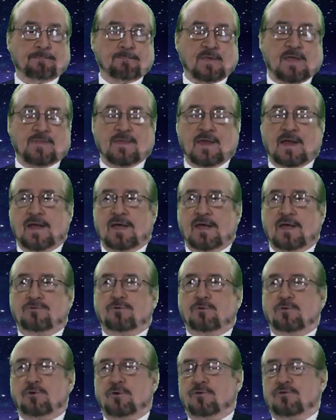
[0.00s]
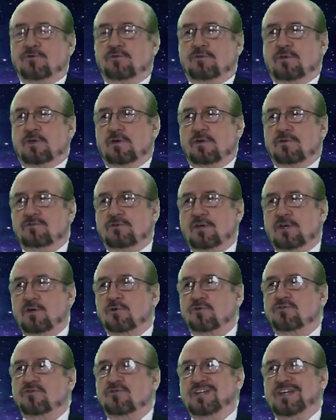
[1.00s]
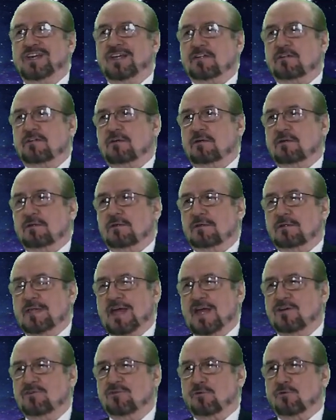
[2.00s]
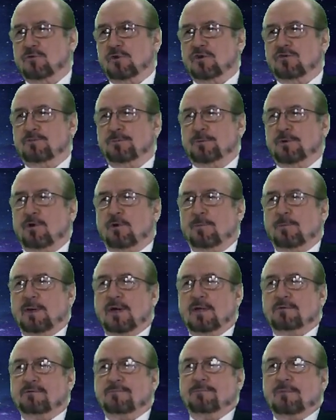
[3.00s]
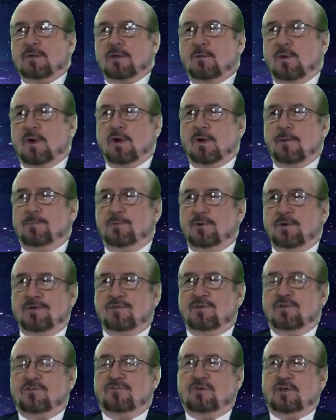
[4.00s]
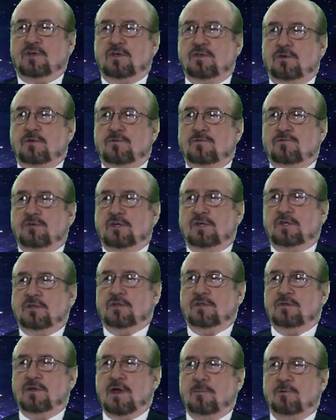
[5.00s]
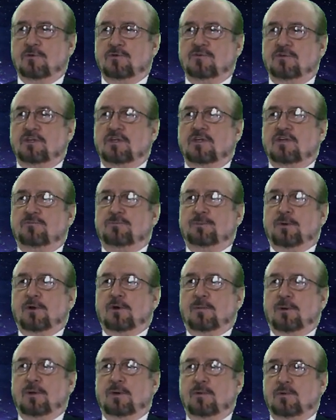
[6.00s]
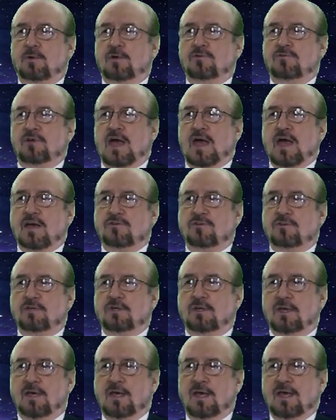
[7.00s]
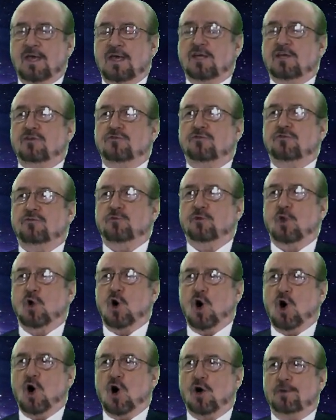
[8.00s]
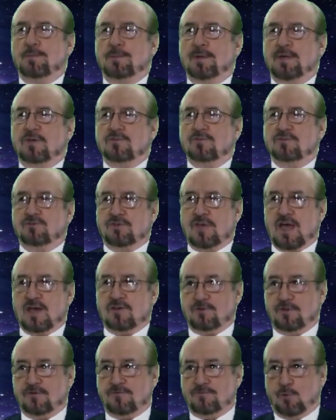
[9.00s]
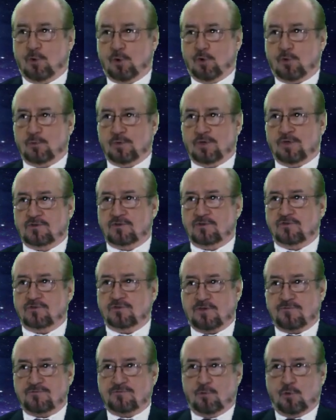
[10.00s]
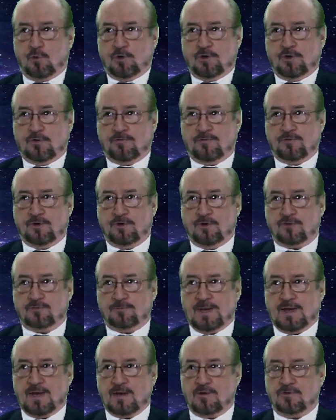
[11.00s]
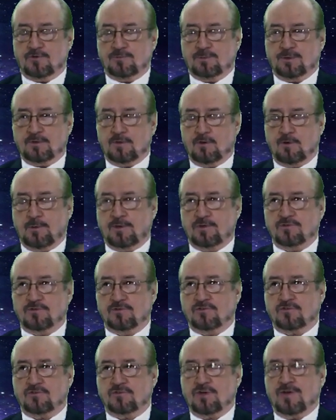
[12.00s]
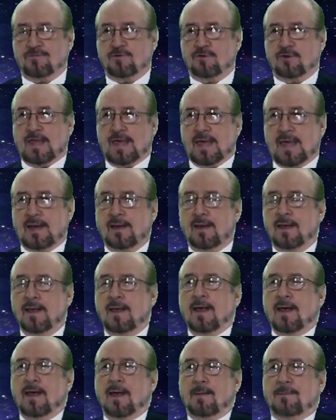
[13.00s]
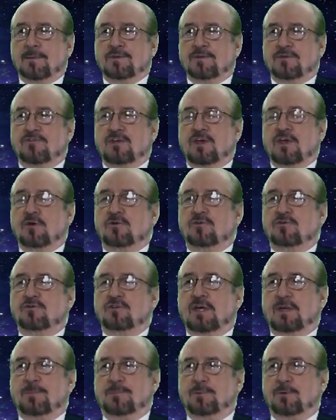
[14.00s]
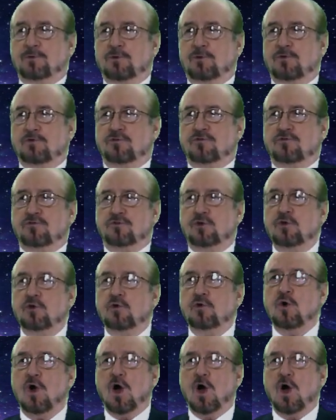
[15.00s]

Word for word: Then I introduced the single slit laser experiment, where previously you've seen the double slit experiment, which actually is flawed because there's actually four ridges and four interference patterns, but nobody's discovered that. But the single slit produces two